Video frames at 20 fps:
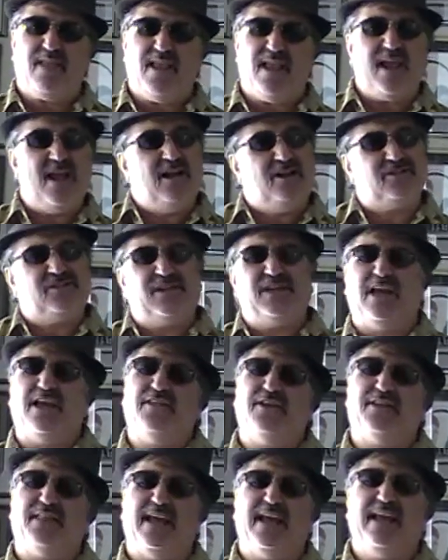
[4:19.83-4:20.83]
And there's
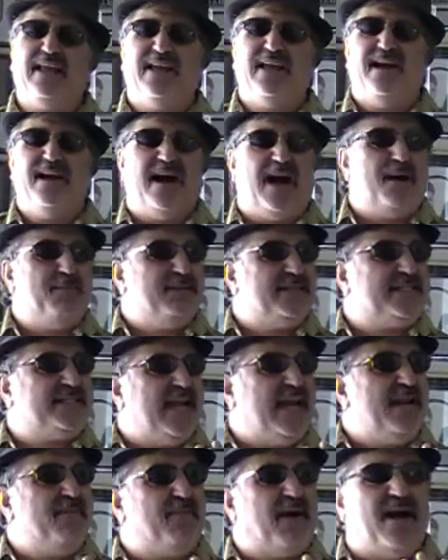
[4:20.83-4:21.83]
another thing I've been
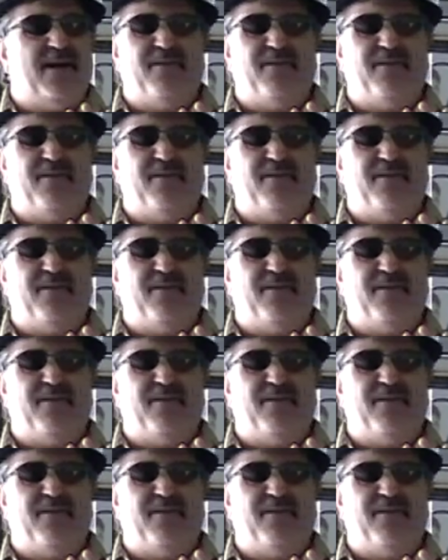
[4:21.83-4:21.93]
saying my